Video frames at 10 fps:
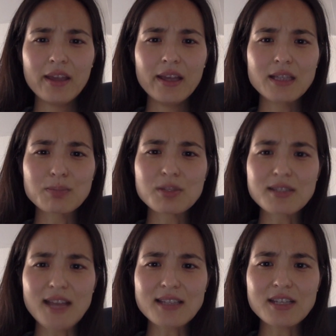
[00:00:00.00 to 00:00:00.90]
It's
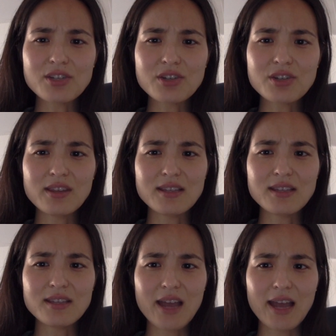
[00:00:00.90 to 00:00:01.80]
precisely during these
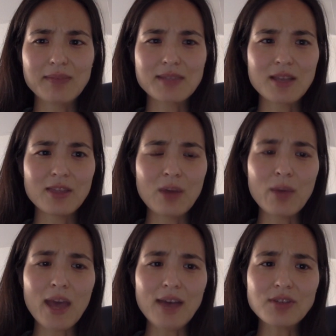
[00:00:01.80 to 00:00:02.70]
times that we
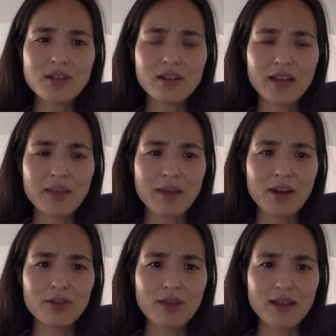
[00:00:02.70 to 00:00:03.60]
have to claim
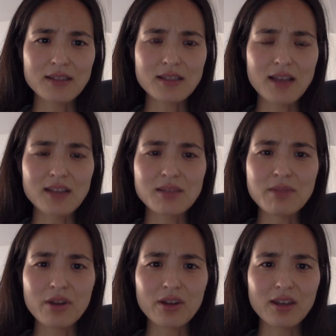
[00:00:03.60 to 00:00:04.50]
our rights as
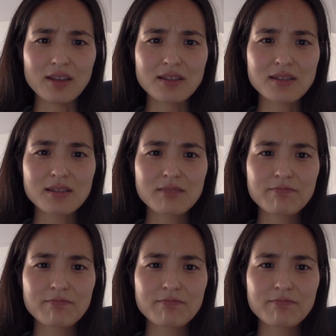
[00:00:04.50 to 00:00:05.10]
Americans.